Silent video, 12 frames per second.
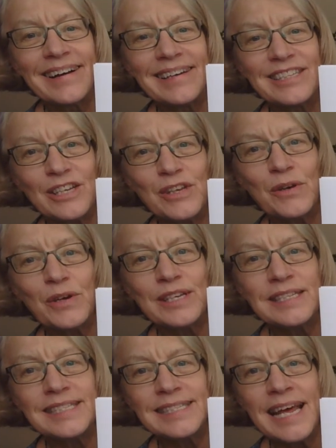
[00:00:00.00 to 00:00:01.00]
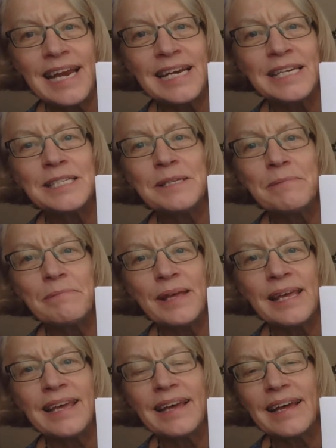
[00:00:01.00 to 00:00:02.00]
So you can send
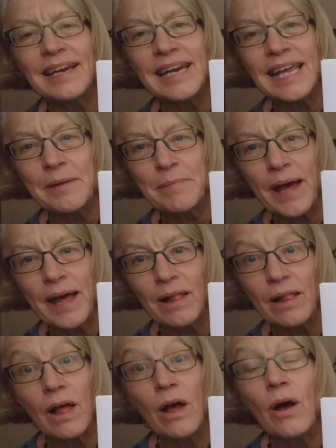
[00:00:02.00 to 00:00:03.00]
me an email.